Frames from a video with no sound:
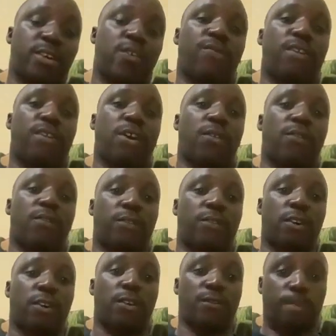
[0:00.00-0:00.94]
of
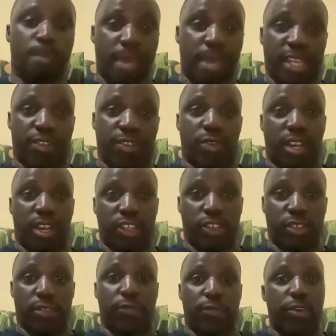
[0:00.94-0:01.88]
many
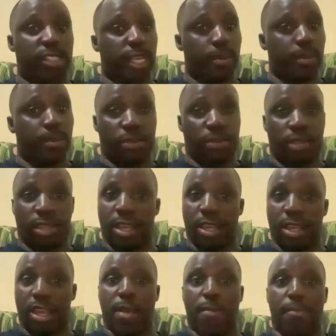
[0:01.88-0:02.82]
traditions. For example,
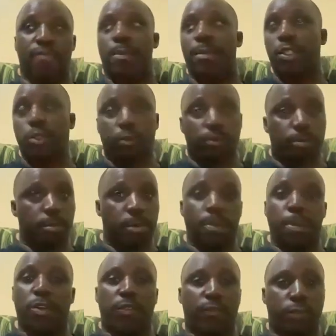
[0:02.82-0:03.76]
the
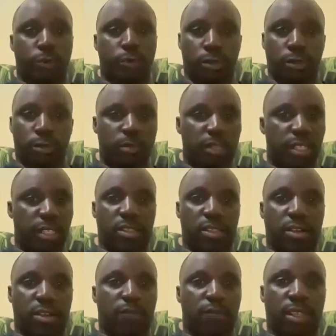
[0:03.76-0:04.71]
Macho foot
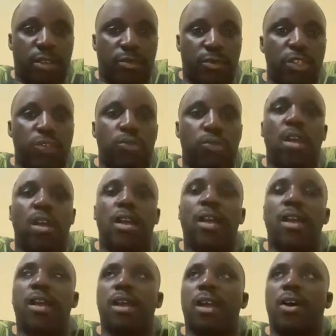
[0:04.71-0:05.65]
itself, the ritual,
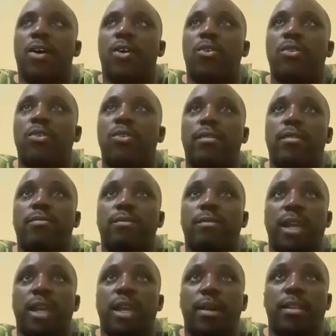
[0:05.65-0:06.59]
or the
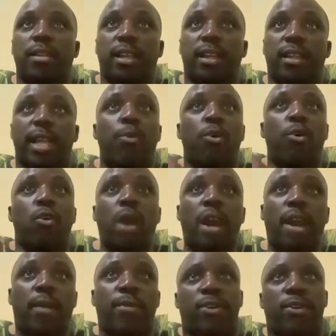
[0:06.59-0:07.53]

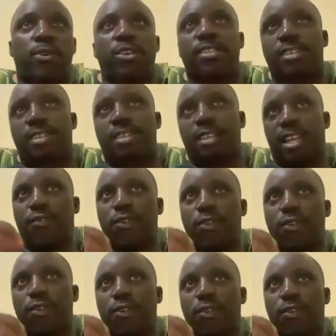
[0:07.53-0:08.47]
Lamokowang, because
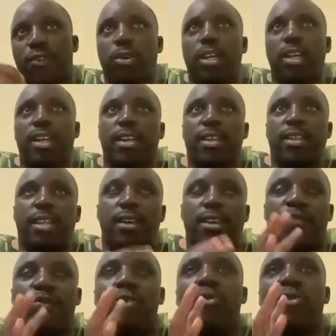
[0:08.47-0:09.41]
if you
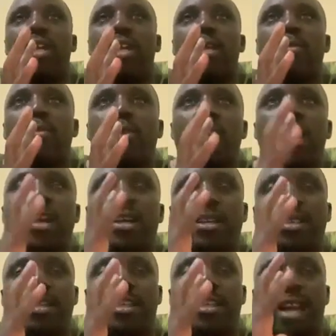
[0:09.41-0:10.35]
look at
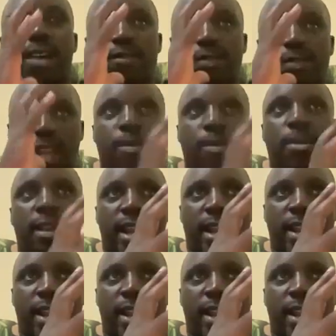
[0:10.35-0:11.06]
Lamokowang, they have La,